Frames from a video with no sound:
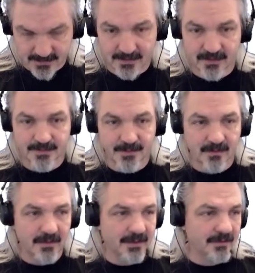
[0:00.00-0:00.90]
if
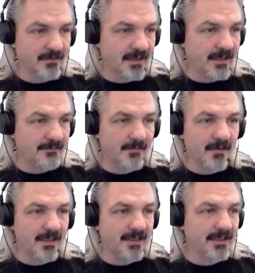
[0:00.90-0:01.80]
I grab
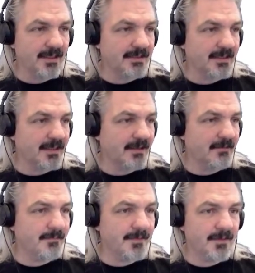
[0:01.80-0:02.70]
my
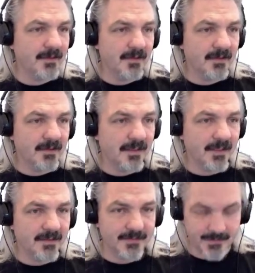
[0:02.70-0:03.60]
GitHub
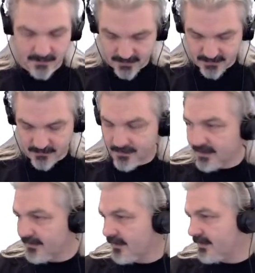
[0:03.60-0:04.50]
and find
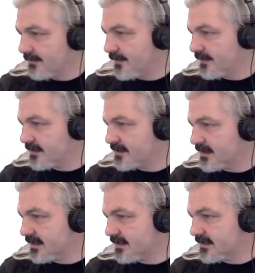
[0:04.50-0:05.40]
where I put
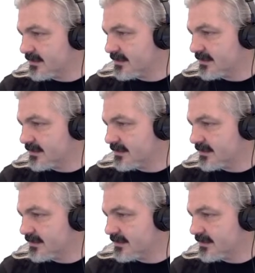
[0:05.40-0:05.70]
it.